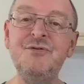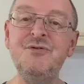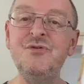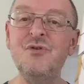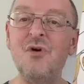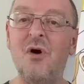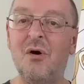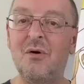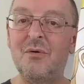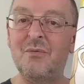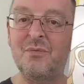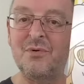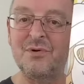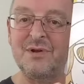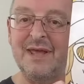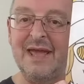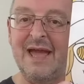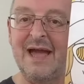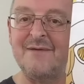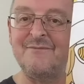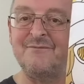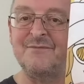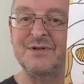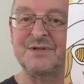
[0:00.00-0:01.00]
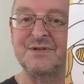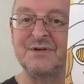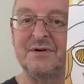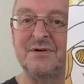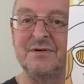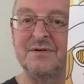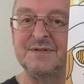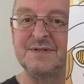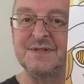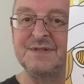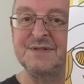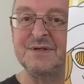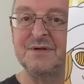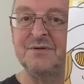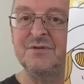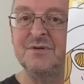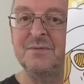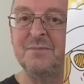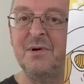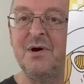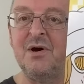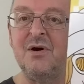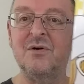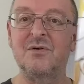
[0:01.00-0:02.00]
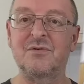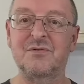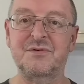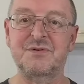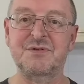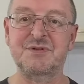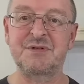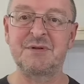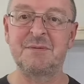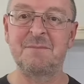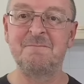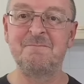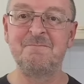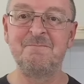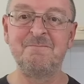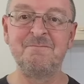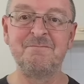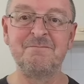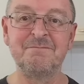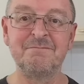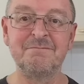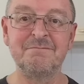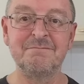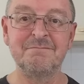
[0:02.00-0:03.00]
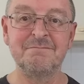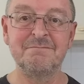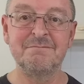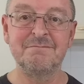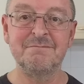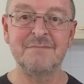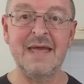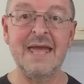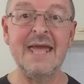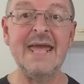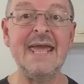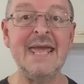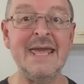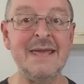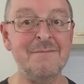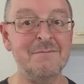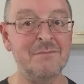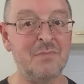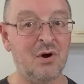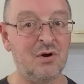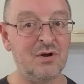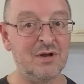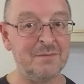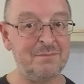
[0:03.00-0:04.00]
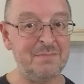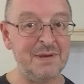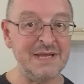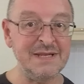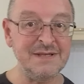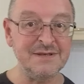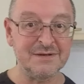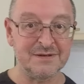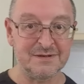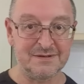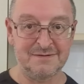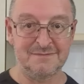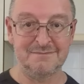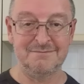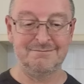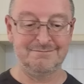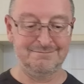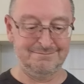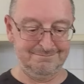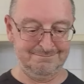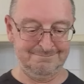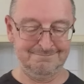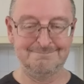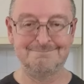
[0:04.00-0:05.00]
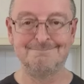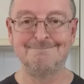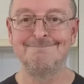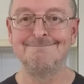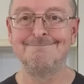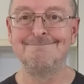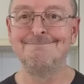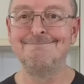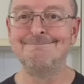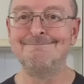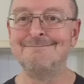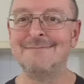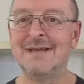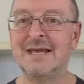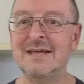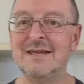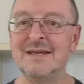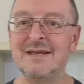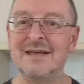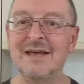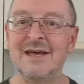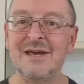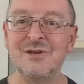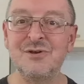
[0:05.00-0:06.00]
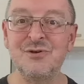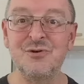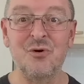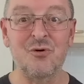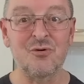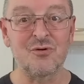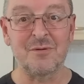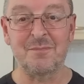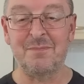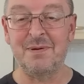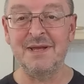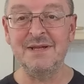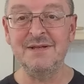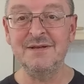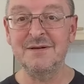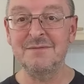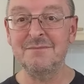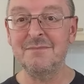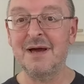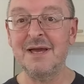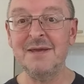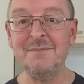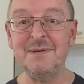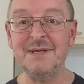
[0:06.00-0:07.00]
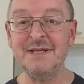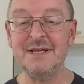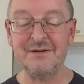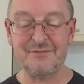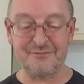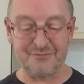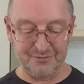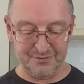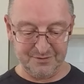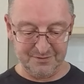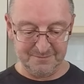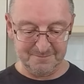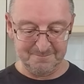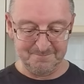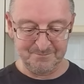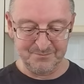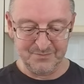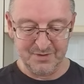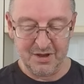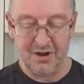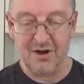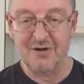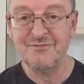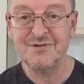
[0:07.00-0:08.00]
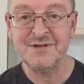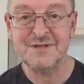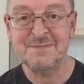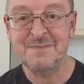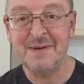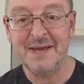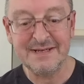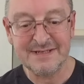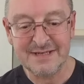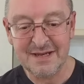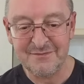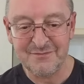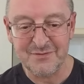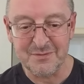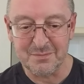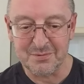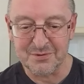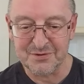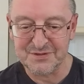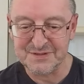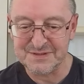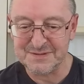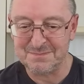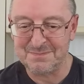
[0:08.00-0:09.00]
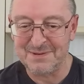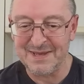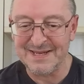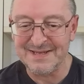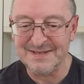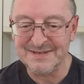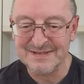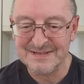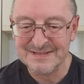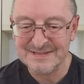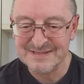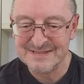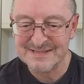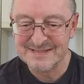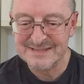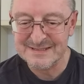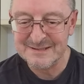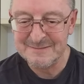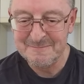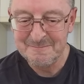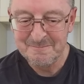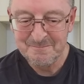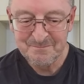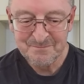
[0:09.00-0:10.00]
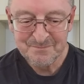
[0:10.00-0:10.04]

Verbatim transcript: not what it advertises on the box, in my opinion. Your opinion may be different. I respect everybody's opinions.